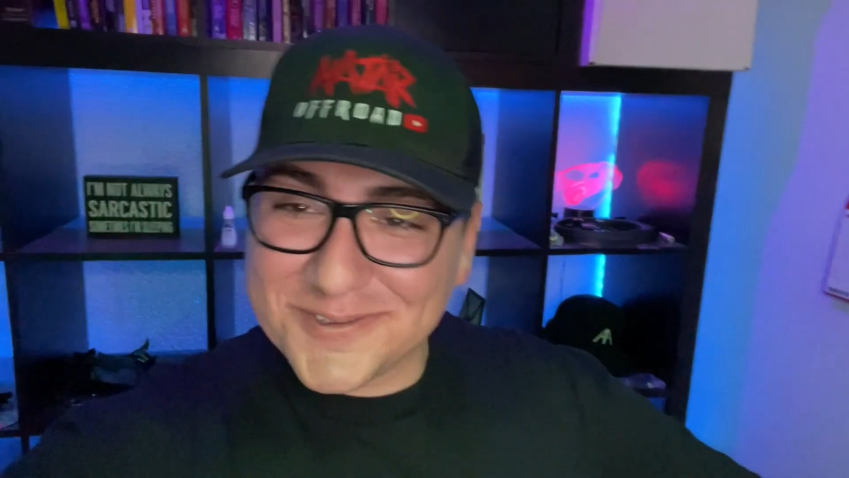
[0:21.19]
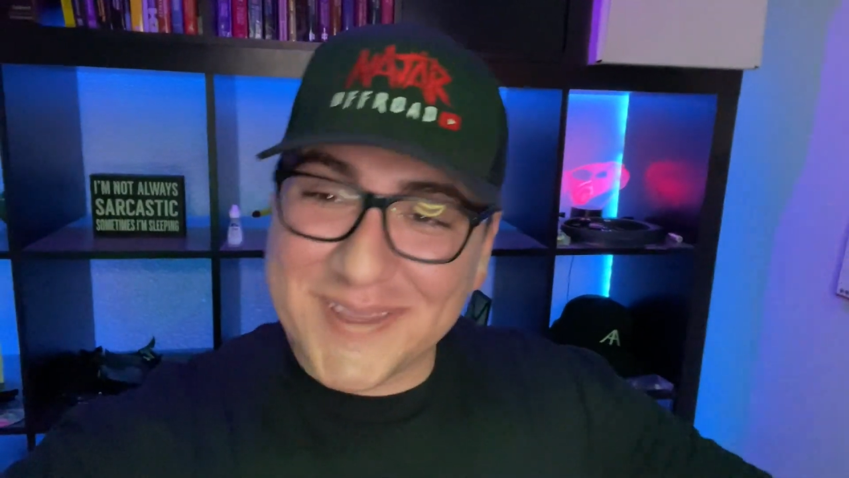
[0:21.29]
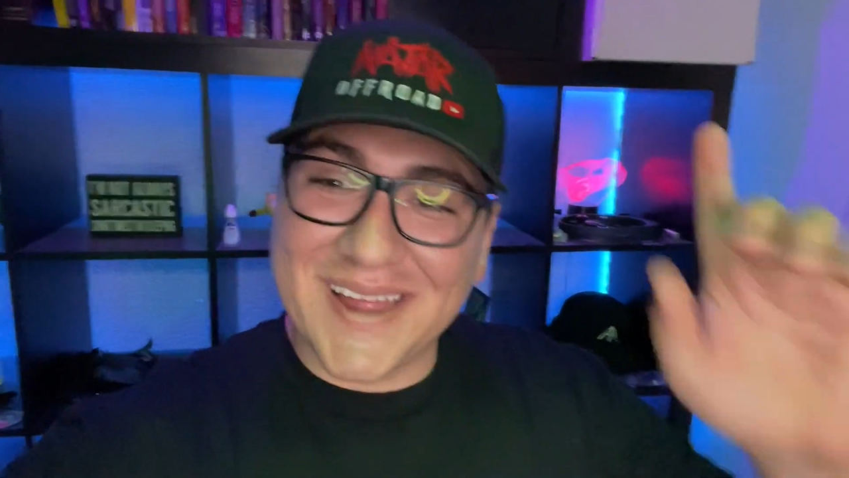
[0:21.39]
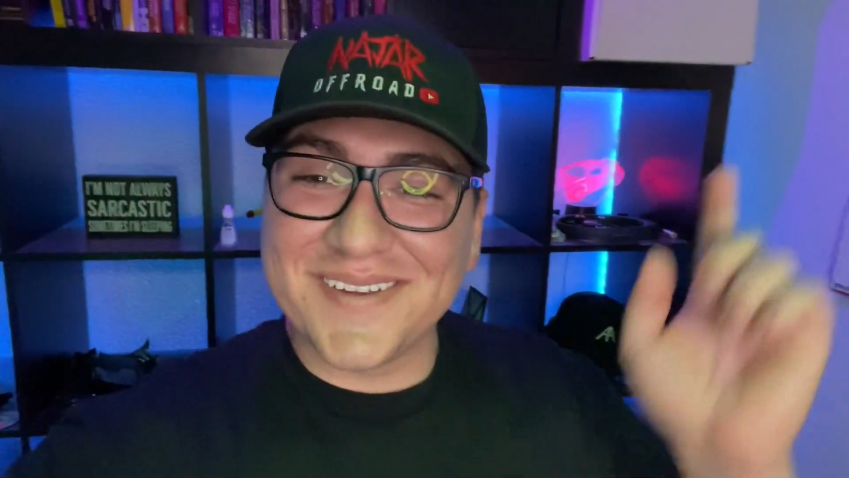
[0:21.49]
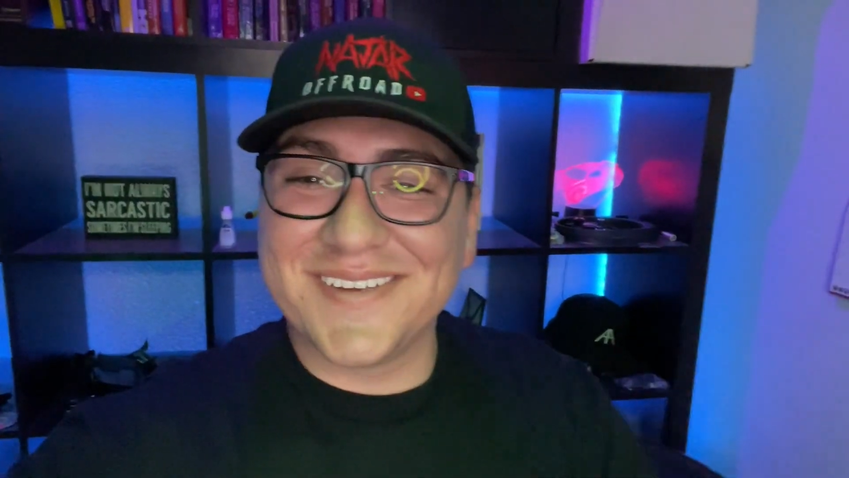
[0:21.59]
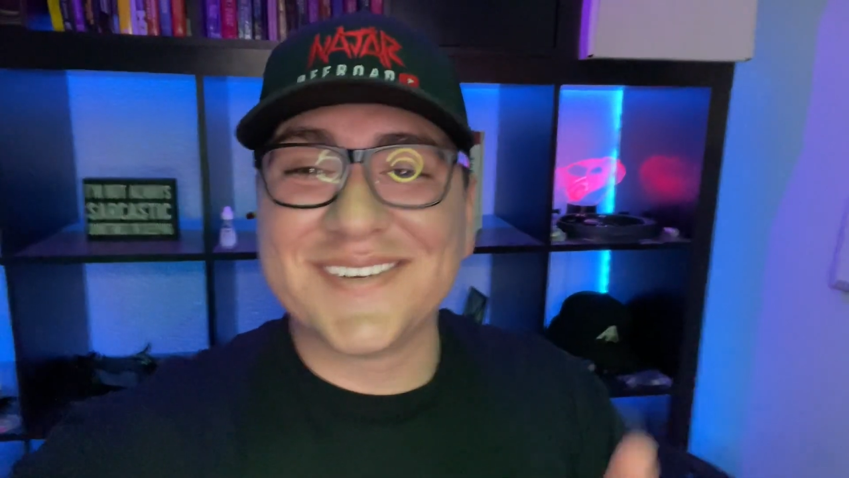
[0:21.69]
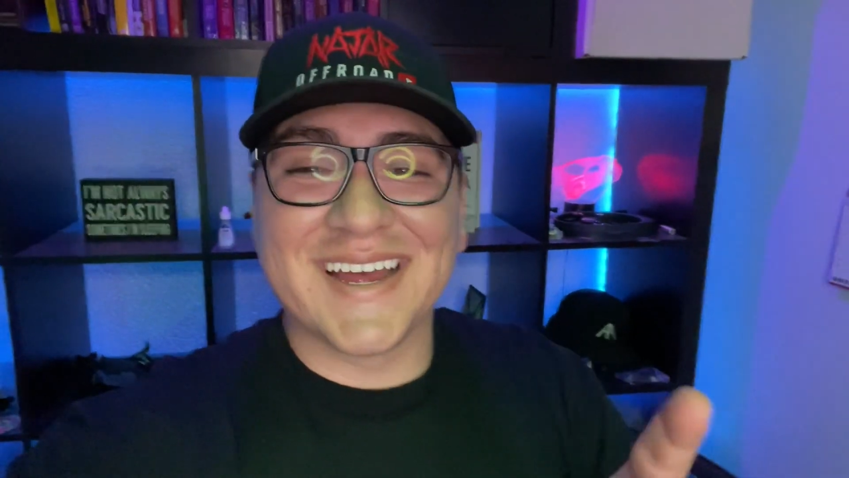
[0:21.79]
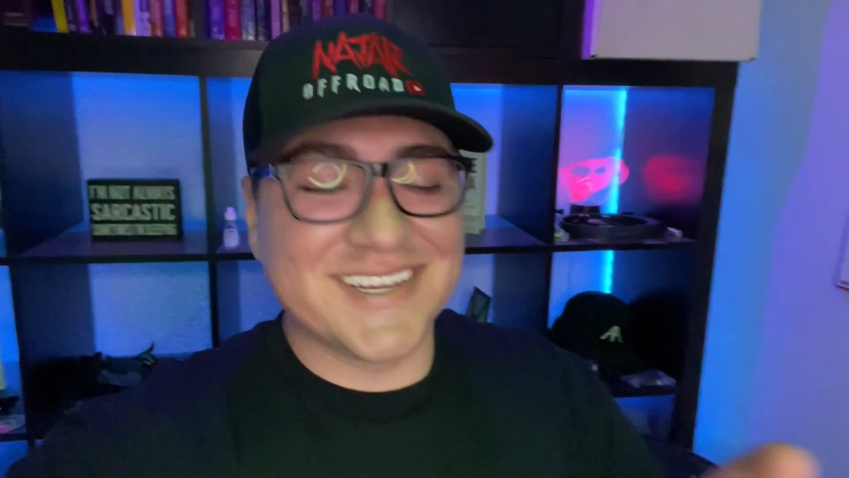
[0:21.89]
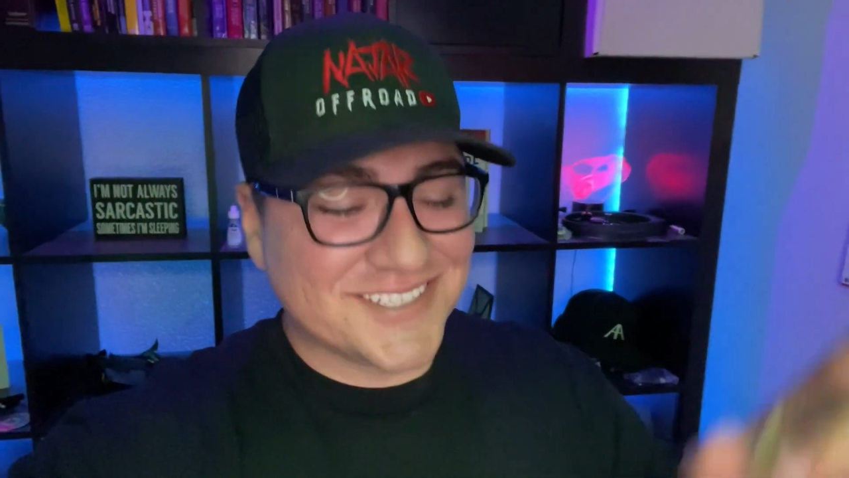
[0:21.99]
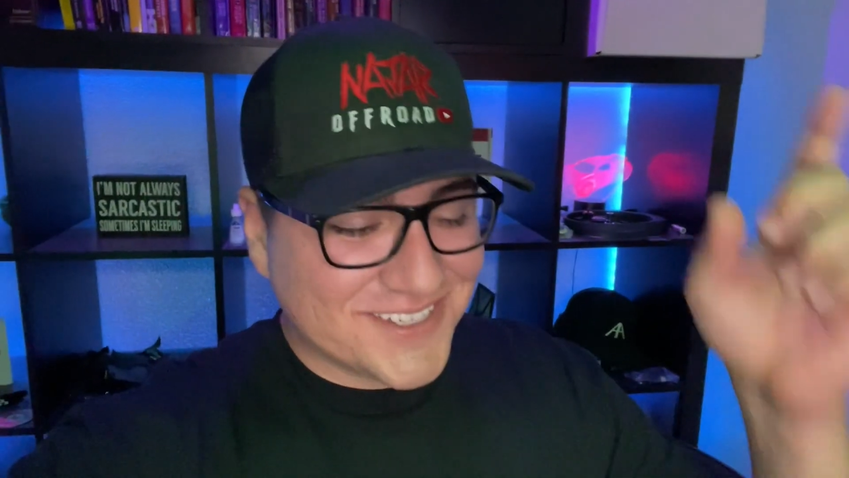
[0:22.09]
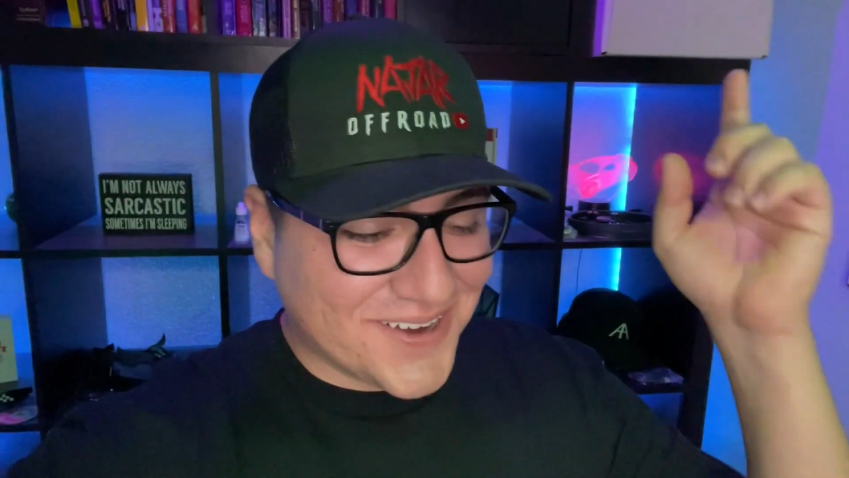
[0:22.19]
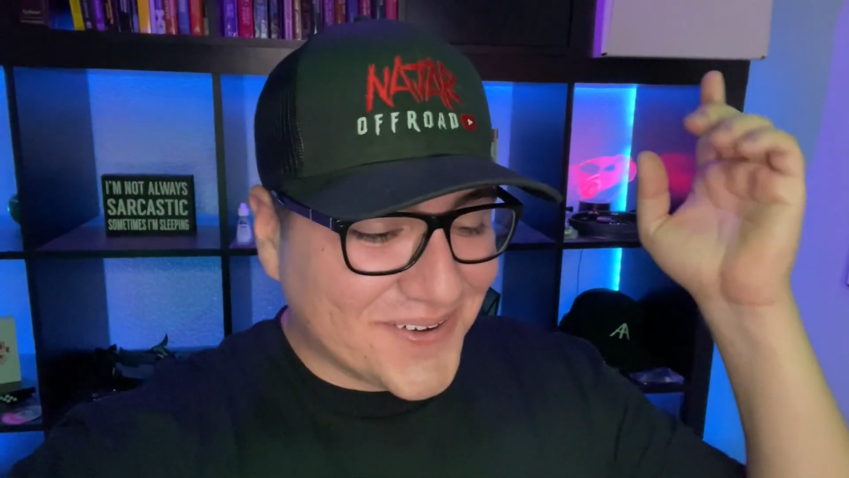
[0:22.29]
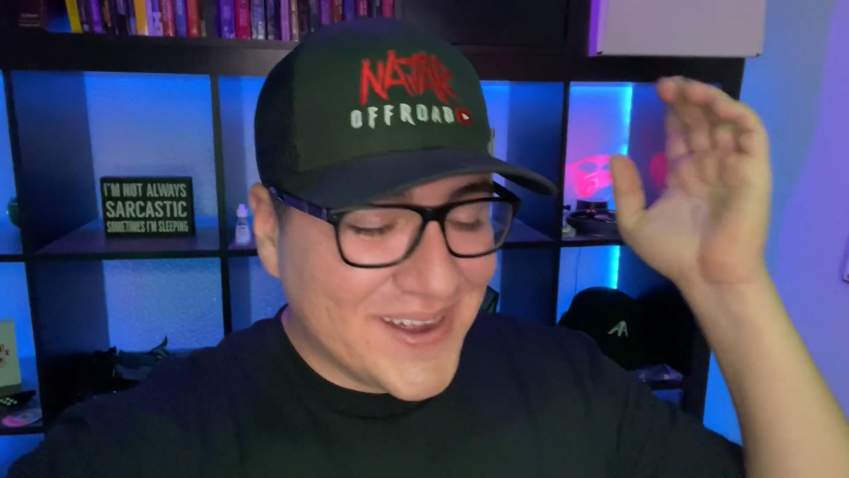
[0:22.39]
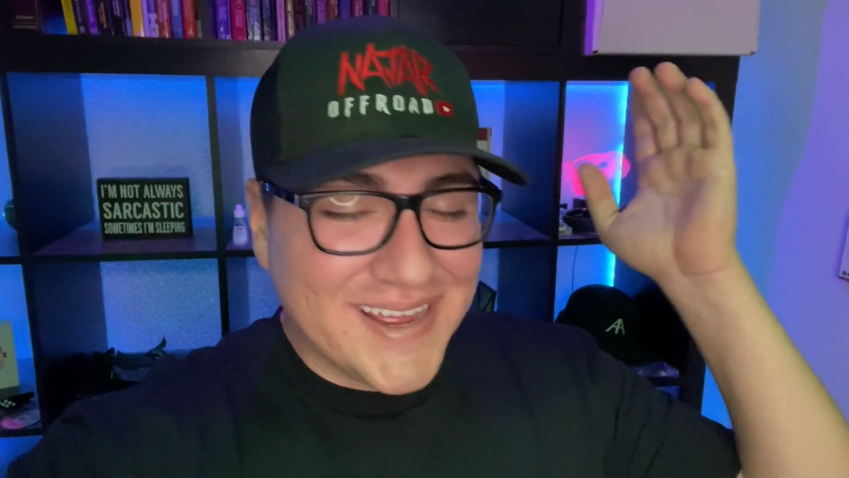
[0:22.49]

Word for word: without you guys, so